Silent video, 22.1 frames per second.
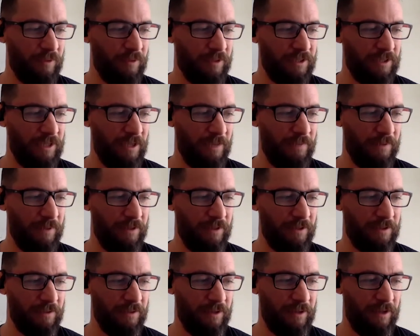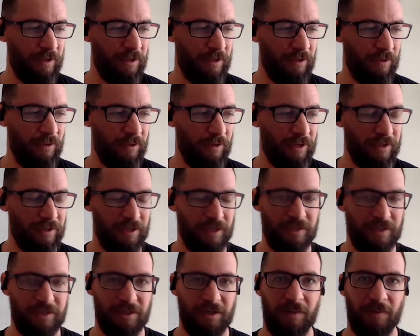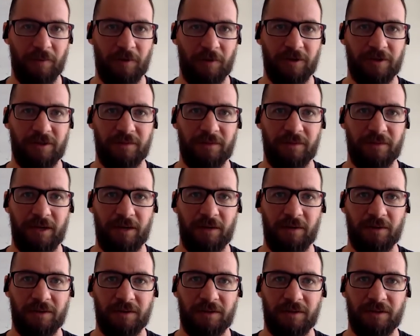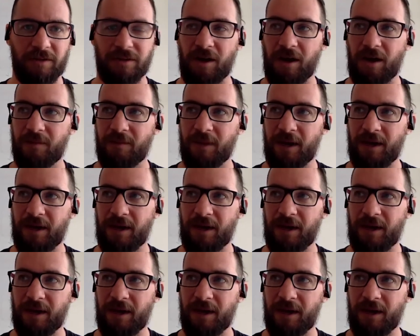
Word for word: to step into a, an organization like Morrison Media was at the time.